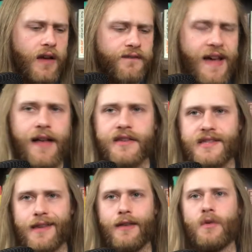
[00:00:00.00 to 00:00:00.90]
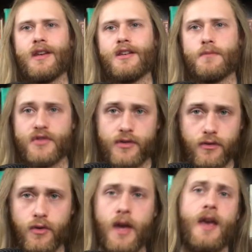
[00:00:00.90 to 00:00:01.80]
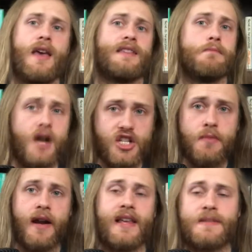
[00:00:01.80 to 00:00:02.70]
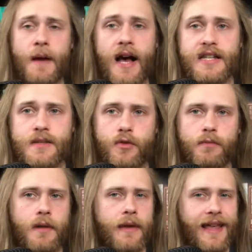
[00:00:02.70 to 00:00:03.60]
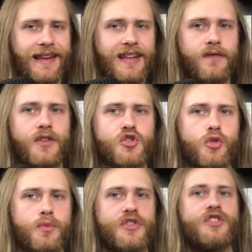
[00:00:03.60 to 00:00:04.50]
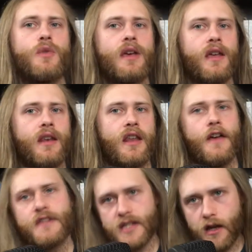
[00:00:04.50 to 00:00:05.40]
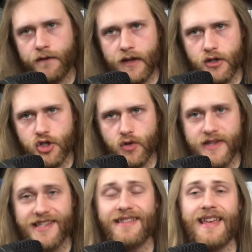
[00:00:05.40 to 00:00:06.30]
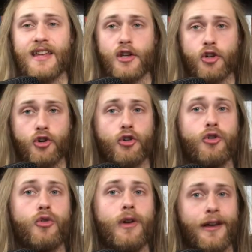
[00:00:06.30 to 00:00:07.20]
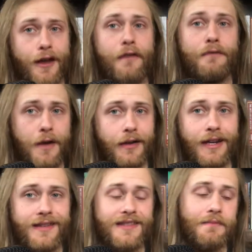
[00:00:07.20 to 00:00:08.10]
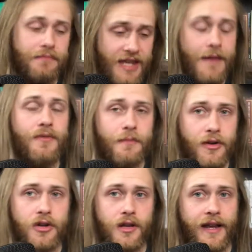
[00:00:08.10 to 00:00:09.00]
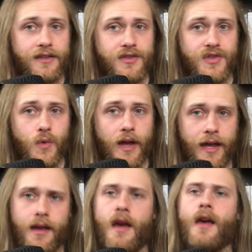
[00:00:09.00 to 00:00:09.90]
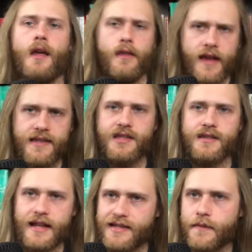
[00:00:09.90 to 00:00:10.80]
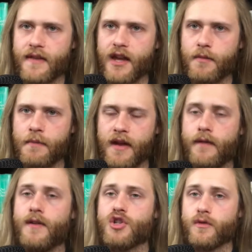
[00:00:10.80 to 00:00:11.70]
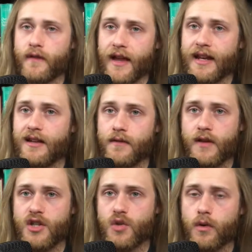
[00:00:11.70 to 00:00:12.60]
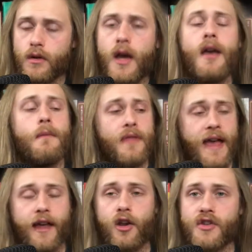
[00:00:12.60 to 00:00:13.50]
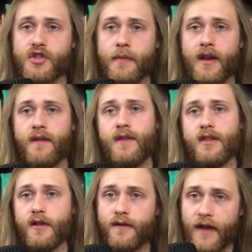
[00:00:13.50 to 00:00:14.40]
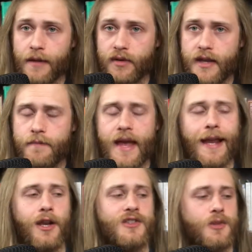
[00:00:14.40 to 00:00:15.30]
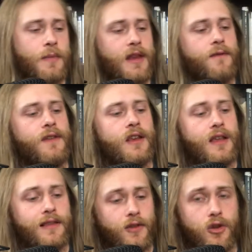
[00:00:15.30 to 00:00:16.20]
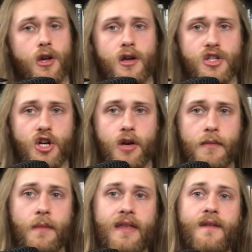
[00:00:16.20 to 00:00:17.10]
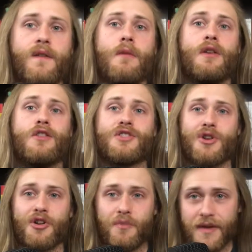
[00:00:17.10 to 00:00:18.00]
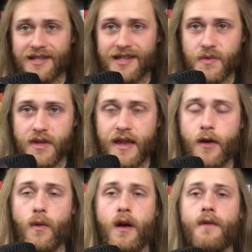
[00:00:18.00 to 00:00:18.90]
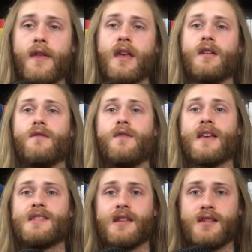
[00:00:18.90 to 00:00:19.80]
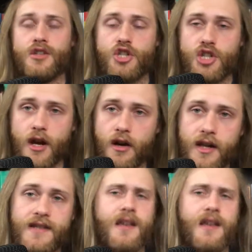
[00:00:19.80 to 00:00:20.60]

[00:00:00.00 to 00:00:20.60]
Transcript: fallacy that we need to pursue as much money as possible, but by an individual pursuing enough self-interest that they can accrue enough money to keep the bill collectors away, that's something that could be beneficial for that individual, but that could also benefit their family. That could also benefit in the long term. Maybe that family could start a business with that wealth. They could invest it into charities.